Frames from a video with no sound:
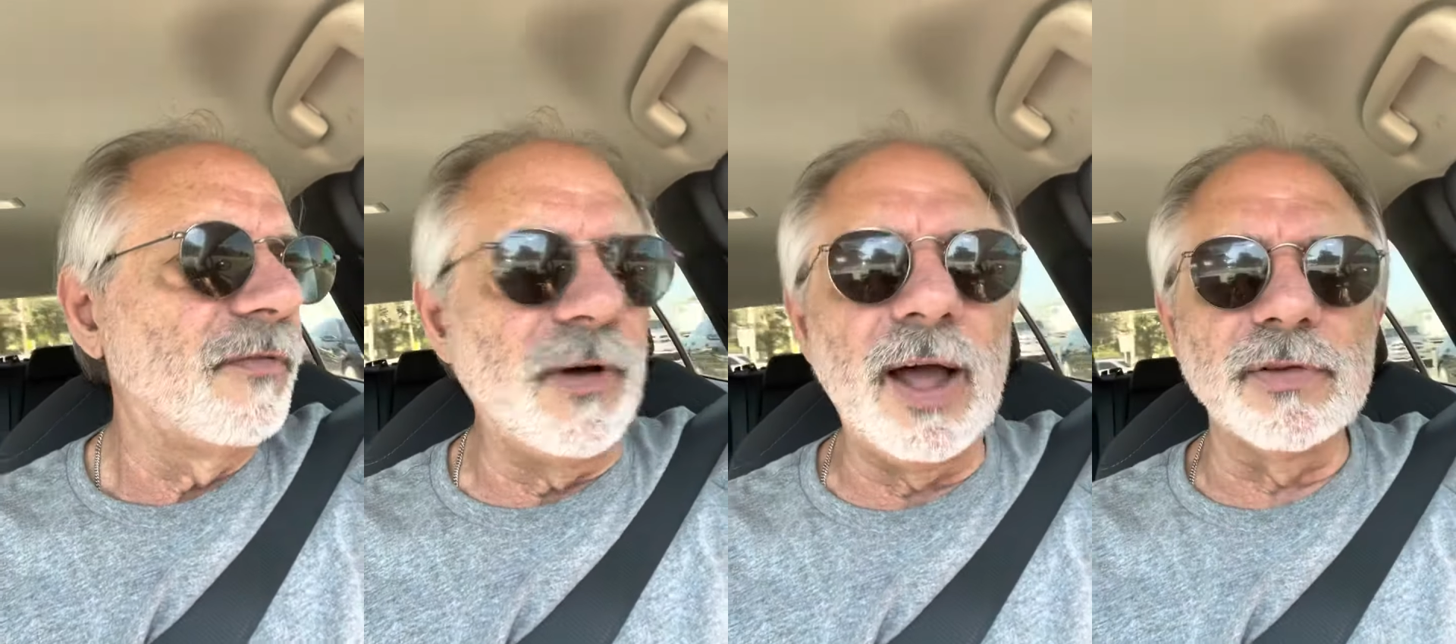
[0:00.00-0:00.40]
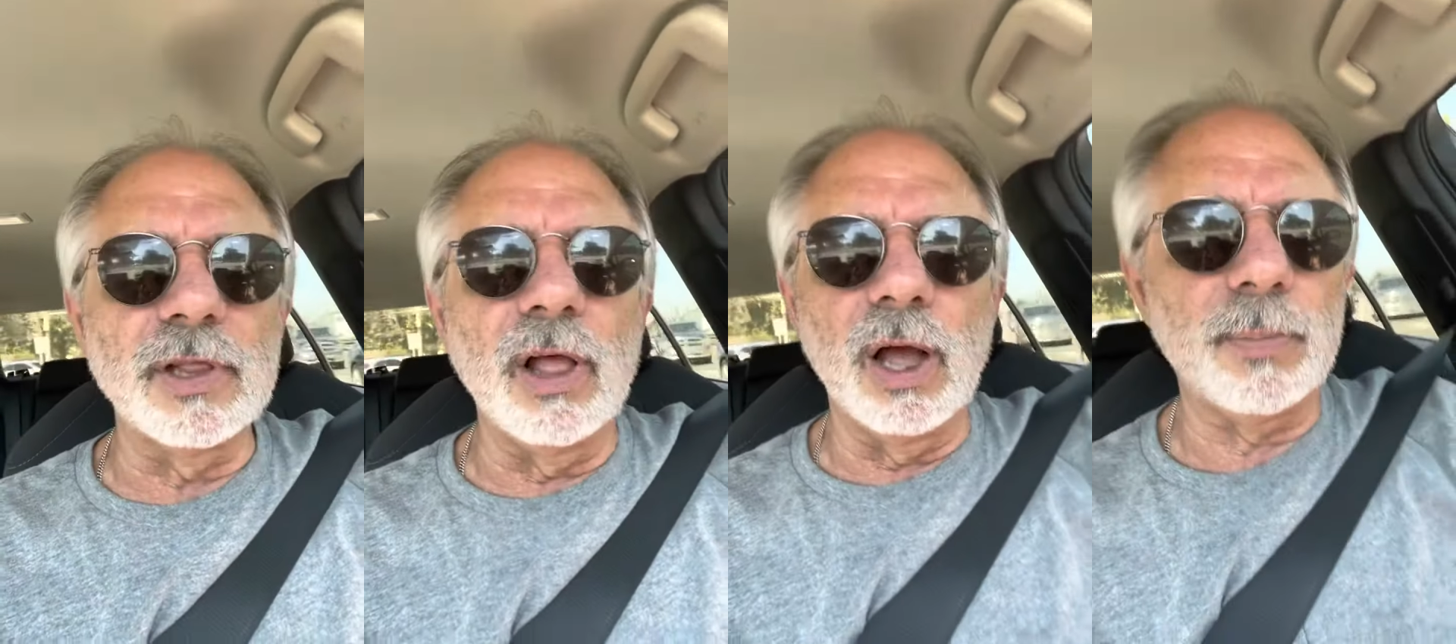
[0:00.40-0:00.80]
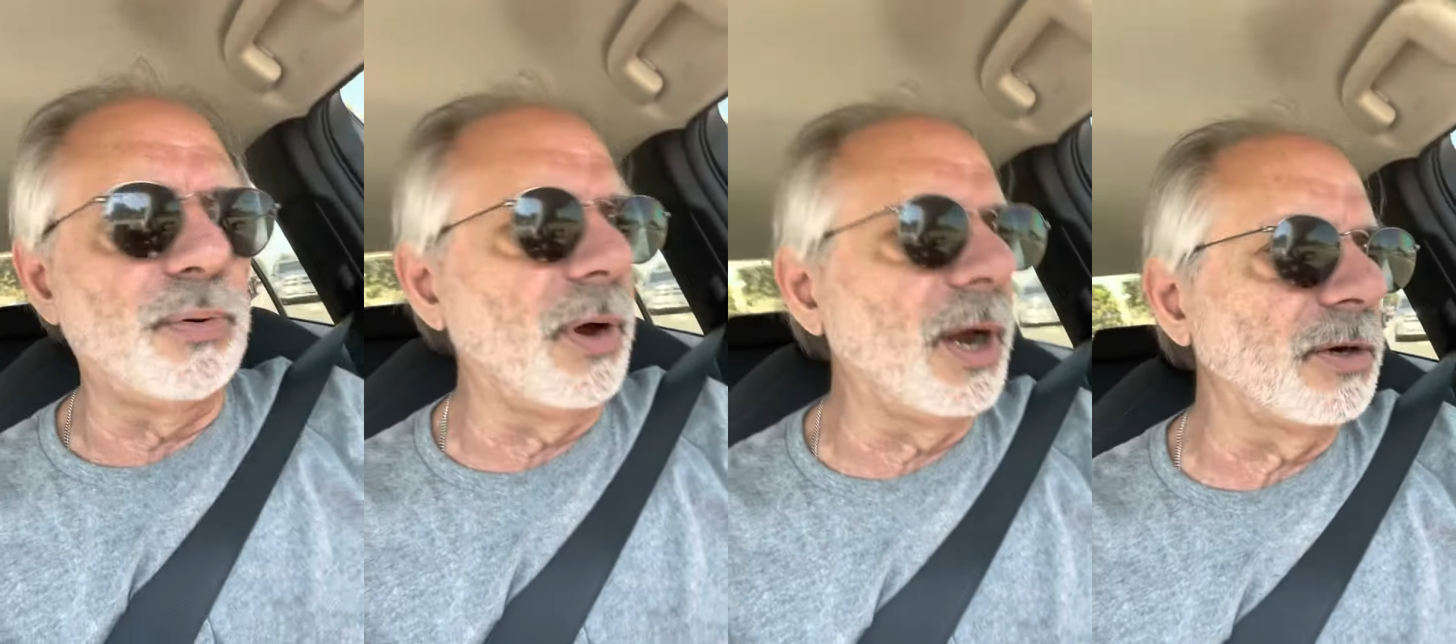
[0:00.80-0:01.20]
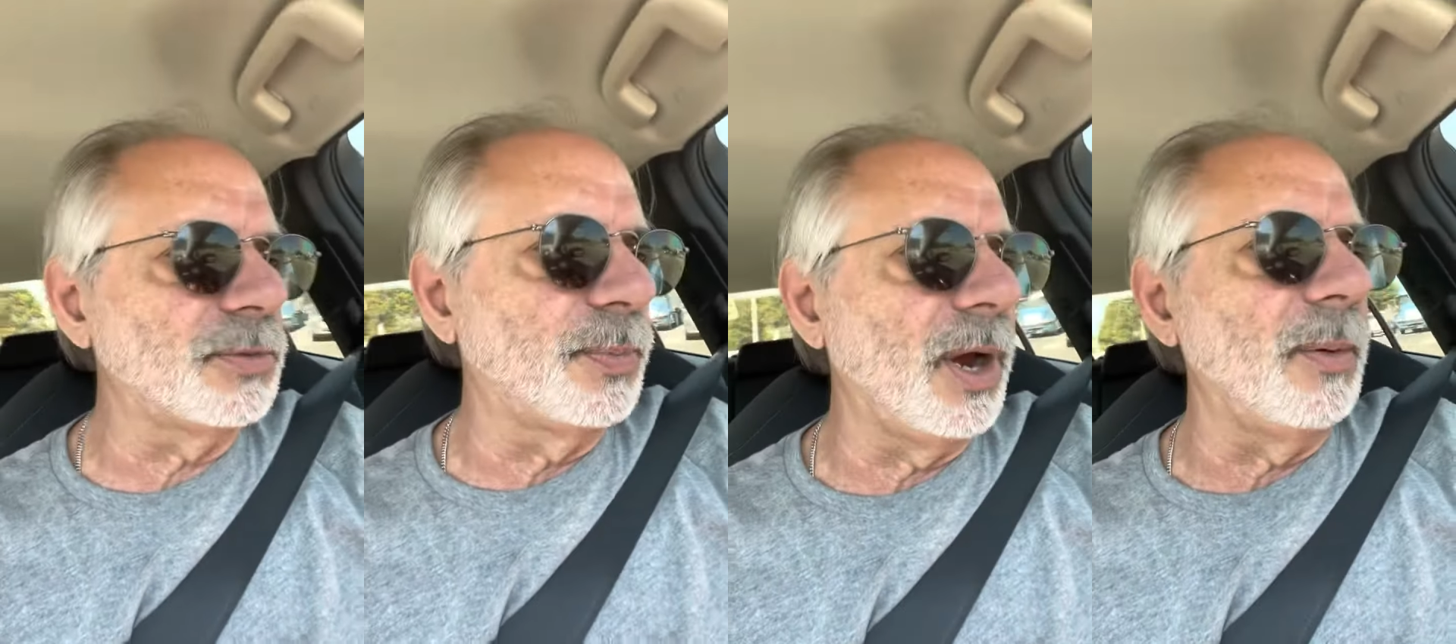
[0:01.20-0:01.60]
5 o'clock
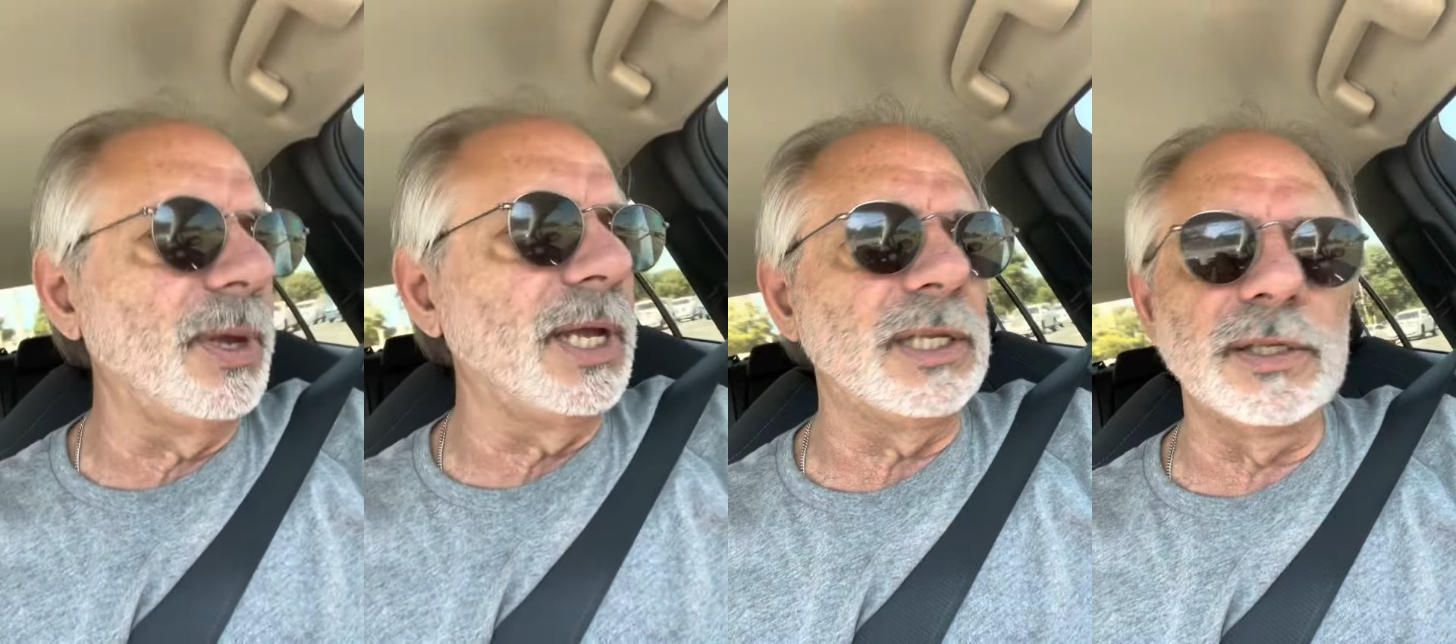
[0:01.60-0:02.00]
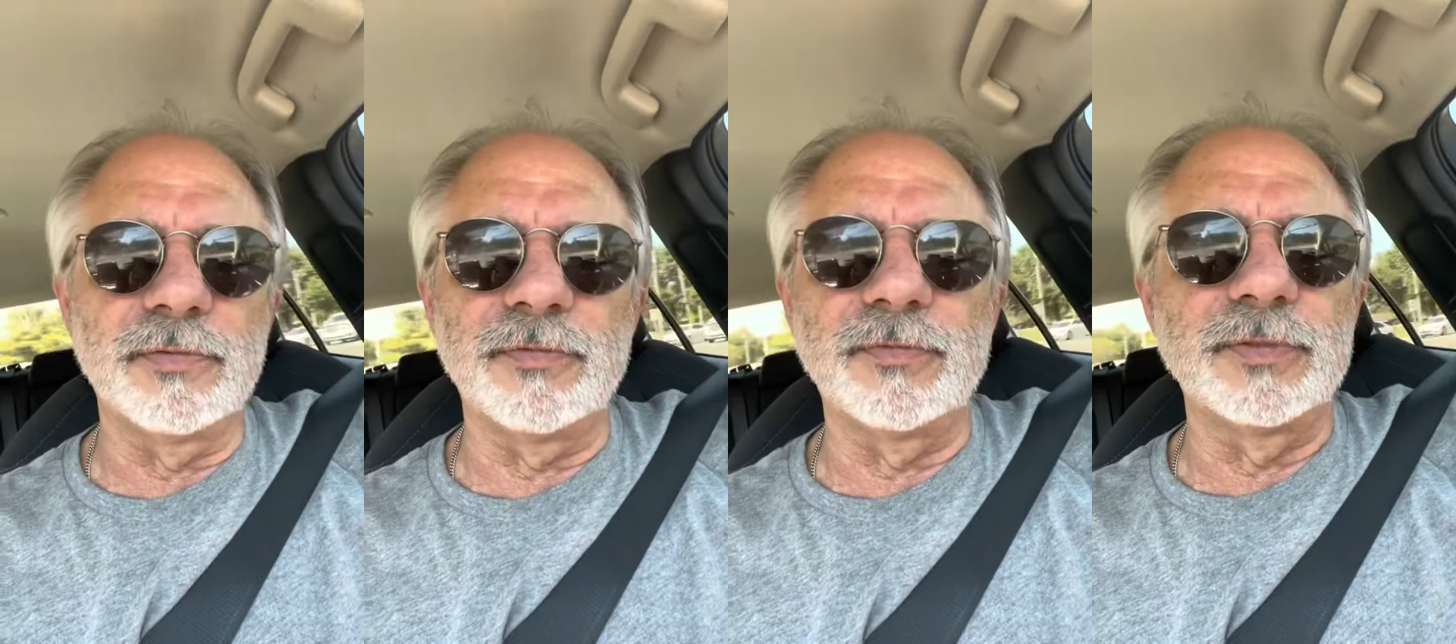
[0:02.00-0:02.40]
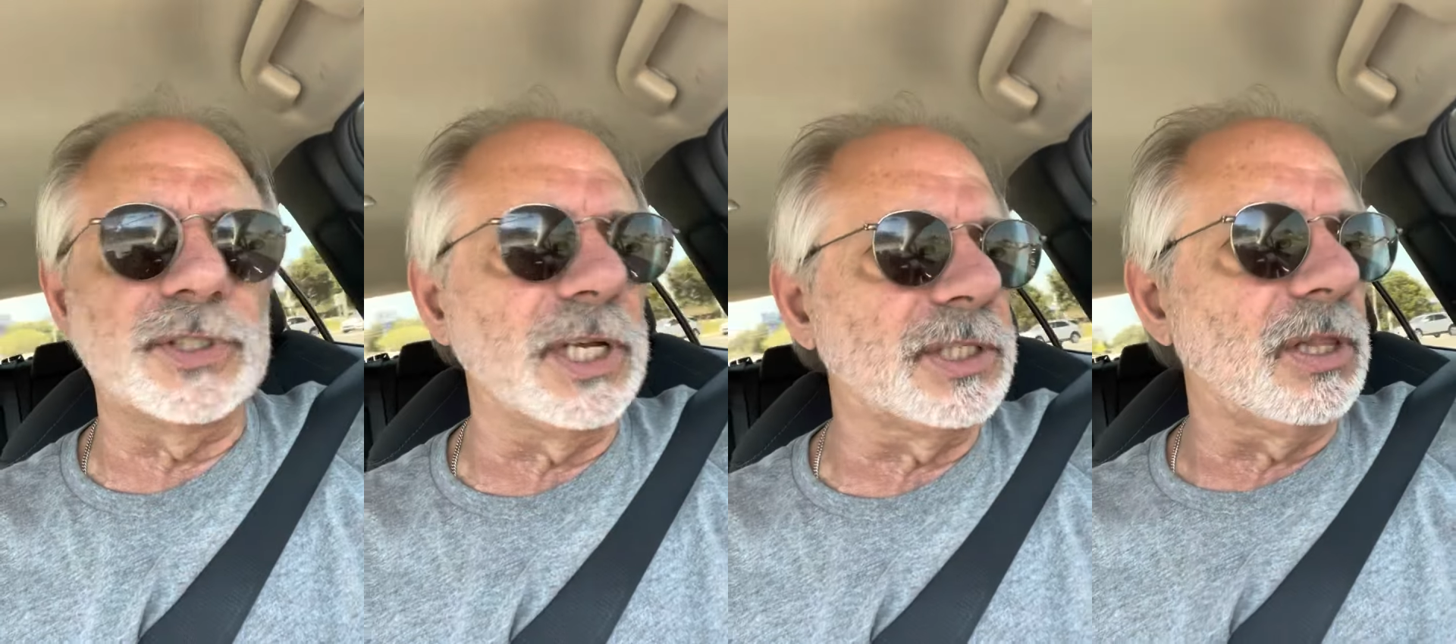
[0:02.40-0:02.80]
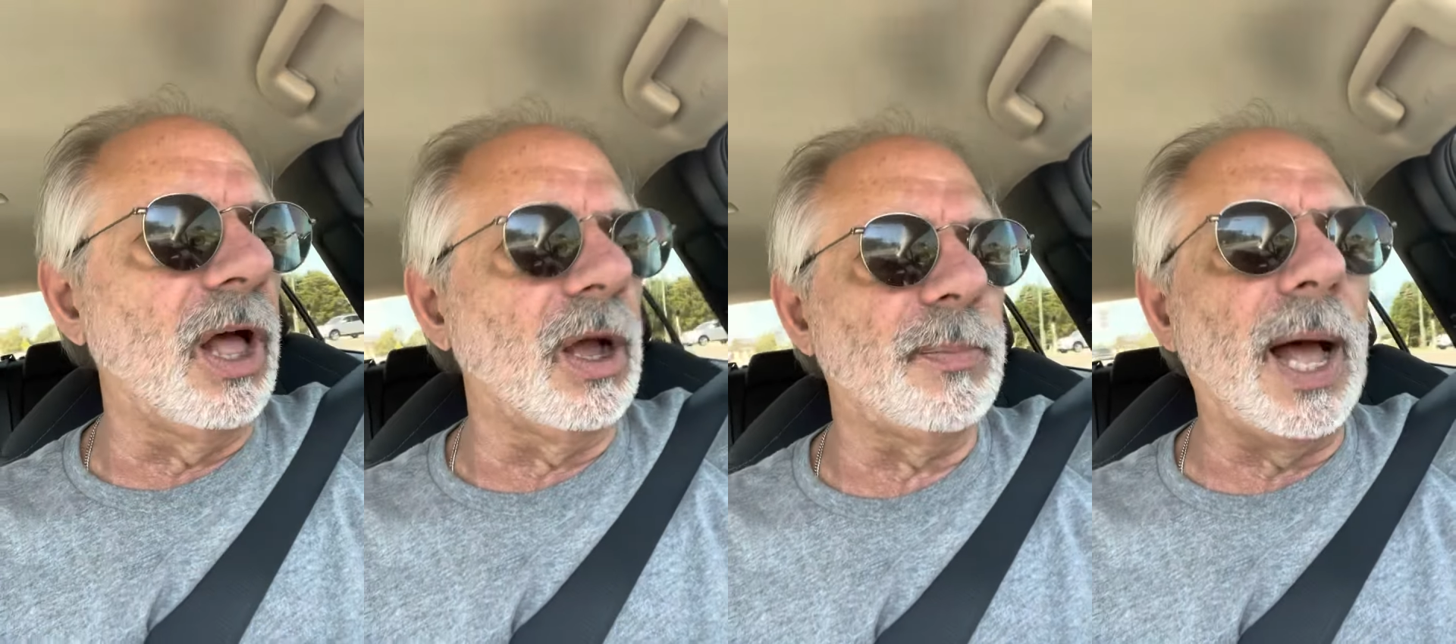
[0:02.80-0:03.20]
prayer meeting, 6
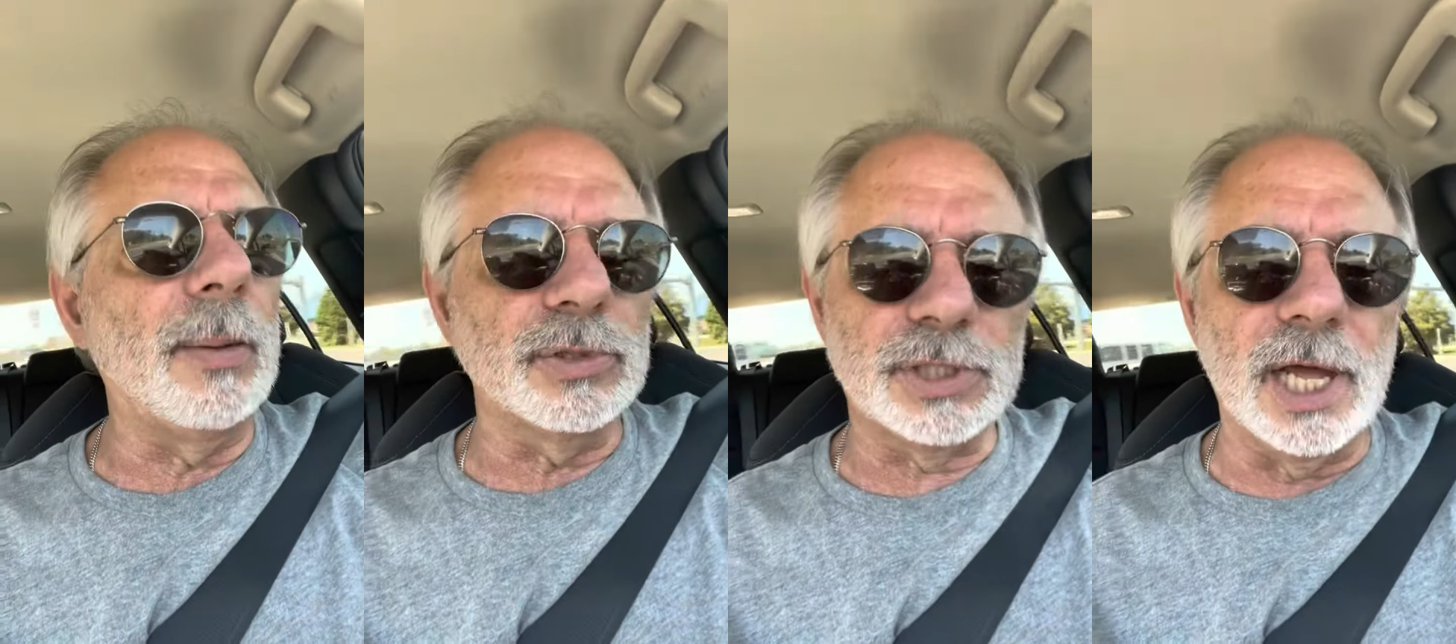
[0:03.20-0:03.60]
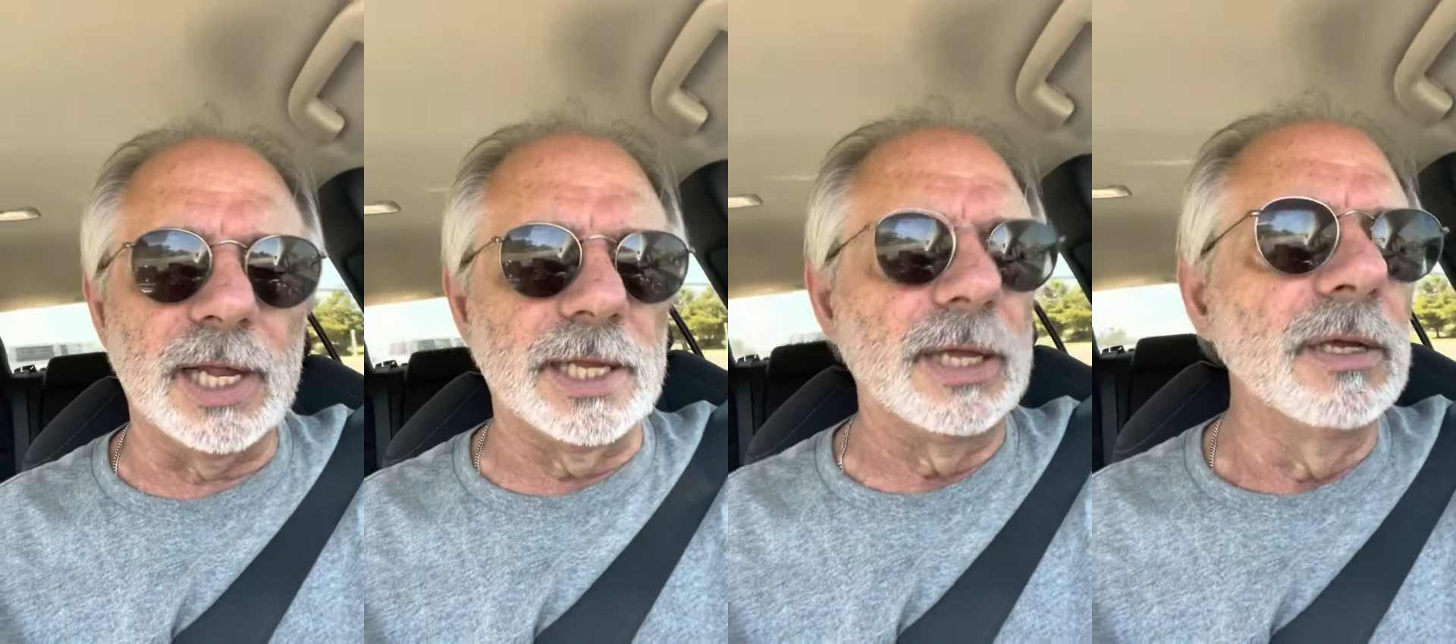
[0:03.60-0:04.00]
o'clock Bible study.